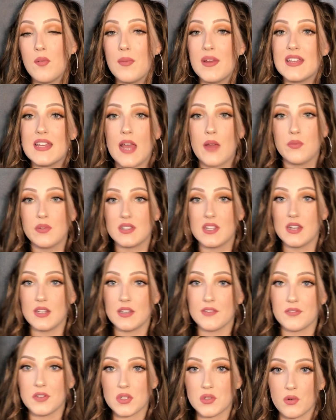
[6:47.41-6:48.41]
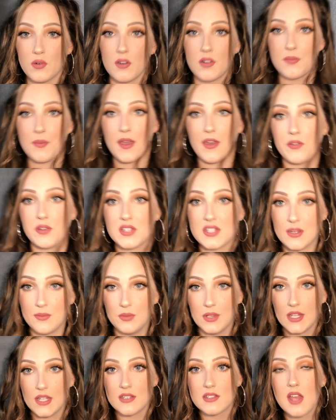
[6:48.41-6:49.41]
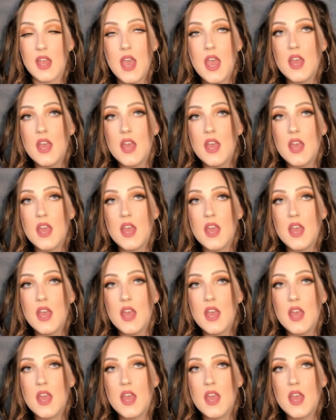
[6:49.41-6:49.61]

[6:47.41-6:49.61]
My dad was in a different store with my other siblings.